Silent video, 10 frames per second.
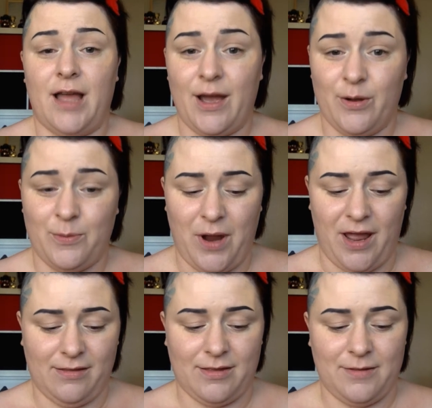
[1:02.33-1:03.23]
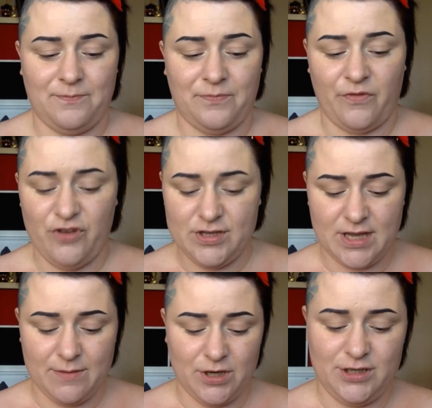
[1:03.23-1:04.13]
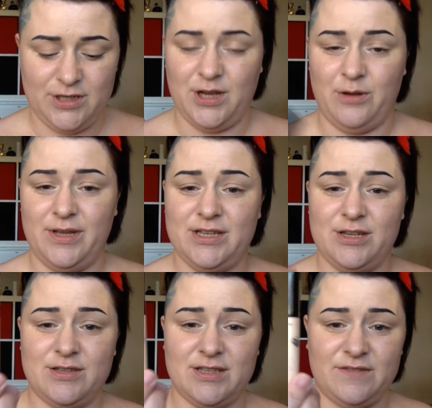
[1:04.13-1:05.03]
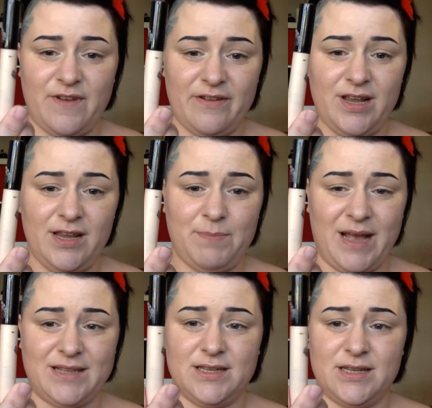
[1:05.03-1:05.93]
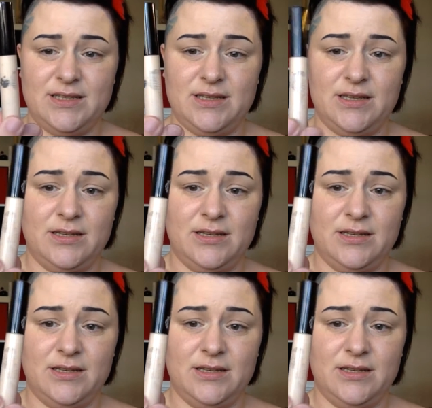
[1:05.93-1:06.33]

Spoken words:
out of breath. First thing I'm to do is use this very battered